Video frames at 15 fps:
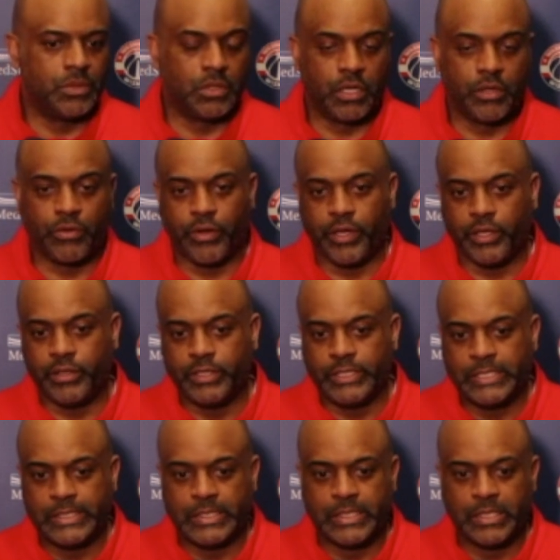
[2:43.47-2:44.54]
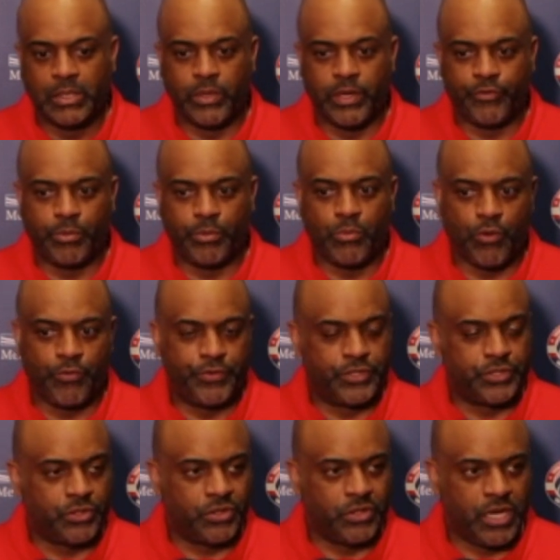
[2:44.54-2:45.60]
on the other end, we have to be more
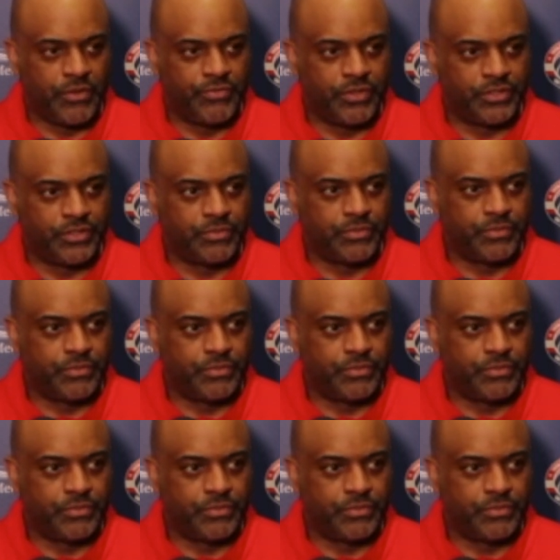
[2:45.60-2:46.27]
efficient on the offense.